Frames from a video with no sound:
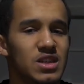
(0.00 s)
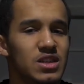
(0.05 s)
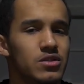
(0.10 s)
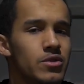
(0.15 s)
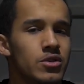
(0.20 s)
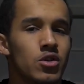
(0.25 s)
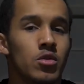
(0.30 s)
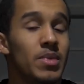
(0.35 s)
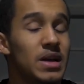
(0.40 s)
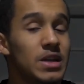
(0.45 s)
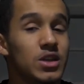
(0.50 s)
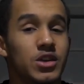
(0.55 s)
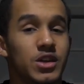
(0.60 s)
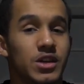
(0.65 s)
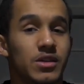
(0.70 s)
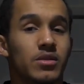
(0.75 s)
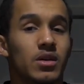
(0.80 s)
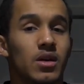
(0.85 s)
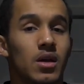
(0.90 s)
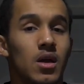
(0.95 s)
these when you're
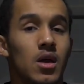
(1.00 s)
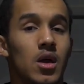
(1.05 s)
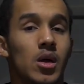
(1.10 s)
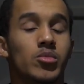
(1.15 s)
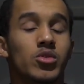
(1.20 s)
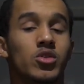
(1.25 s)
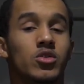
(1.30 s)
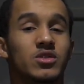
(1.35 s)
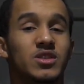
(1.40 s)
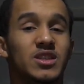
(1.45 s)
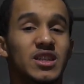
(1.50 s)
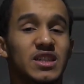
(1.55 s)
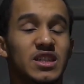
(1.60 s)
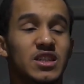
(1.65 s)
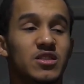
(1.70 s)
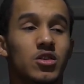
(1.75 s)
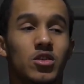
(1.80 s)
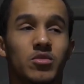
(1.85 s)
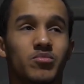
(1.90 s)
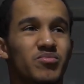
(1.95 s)
benching, because
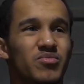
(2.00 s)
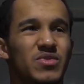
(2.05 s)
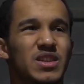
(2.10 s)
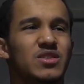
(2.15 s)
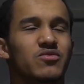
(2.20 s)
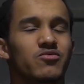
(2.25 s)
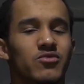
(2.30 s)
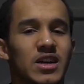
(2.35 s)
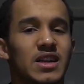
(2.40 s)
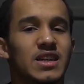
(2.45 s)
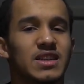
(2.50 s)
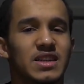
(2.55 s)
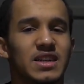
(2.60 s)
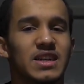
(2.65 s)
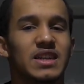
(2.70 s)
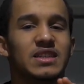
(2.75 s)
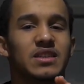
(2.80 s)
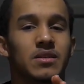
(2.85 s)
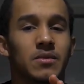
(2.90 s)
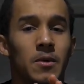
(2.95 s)
this
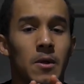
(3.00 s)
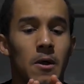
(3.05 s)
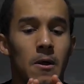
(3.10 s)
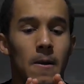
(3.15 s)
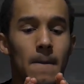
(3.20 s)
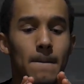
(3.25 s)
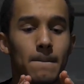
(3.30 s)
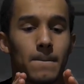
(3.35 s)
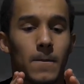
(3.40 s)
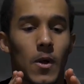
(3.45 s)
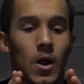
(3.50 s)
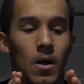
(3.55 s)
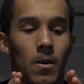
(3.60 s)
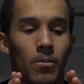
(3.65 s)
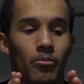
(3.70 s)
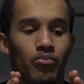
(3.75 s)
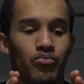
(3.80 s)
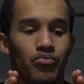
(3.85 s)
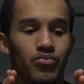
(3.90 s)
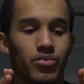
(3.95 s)
realistically
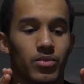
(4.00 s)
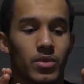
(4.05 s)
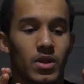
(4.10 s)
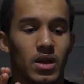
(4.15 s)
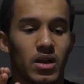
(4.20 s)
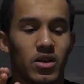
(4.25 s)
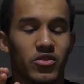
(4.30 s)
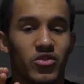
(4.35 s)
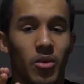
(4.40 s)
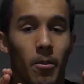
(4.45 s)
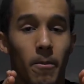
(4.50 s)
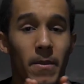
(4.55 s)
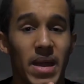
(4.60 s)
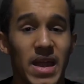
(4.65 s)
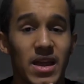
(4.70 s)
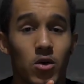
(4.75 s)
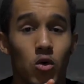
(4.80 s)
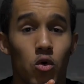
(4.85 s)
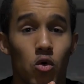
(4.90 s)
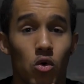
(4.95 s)
is the
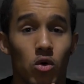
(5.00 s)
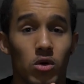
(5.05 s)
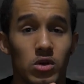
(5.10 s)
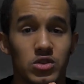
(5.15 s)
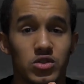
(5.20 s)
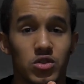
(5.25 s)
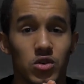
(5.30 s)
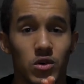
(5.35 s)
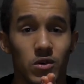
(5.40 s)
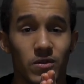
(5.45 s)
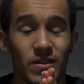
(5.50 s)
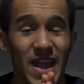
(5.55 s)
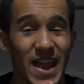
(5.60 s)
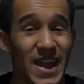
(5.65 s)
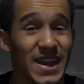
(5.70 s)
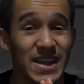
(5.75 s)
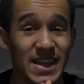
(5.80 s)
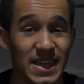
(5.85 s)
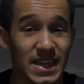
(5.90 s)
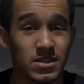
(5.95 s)
main cause of
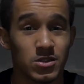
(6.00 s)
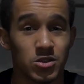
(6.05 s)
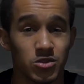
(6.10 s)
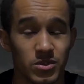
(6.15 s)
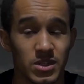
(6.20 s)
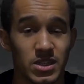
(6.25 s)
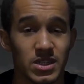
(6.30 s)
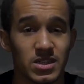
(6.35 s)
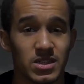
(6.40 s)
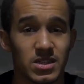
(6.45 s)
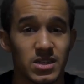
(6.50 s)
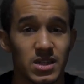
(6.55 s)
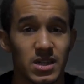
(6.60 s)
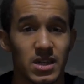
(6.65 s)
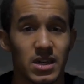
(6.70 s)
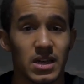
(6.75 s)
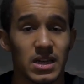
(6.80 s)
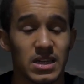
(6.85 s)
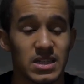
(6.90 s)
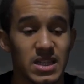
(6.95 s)
any injuries,
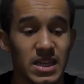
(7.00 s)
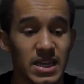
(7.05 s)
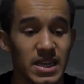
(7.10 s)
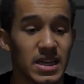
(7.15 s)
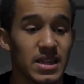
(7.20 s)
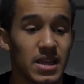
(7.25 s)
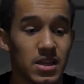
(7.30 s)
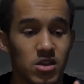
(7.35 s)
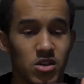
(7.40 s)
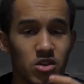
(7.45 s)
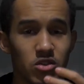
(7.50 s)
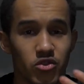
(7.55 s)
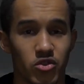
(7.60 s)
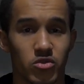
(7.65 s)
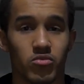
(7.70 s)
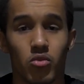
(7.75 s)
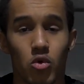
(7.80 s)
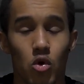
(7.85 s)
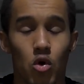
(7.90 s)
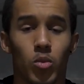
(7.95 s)
is thinking that you can do
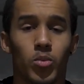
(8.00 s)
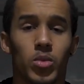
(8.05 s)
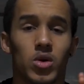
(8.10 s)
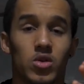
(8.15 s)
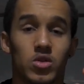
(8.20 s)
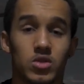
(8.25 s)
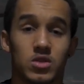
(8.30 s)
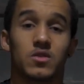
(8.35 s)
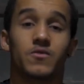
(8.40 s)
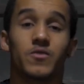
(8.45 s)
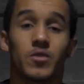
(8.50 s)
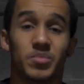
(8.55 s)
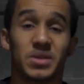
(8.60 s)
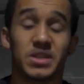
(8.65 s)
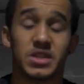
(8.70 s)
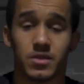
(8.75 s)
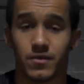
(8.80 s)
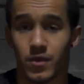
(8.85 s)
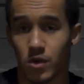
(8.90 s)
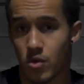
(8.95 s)
more because of a
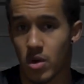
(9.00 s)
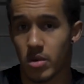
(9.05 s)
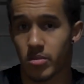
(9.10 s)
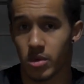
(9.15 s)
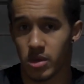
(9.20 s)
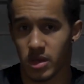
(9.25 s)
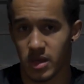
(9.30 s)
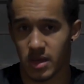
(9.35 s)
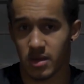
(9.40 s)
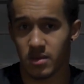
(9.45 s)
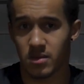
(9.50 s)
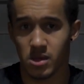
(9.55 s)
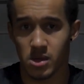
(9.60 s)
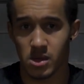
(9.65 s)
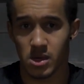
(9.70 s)
piece of equipment, yeah?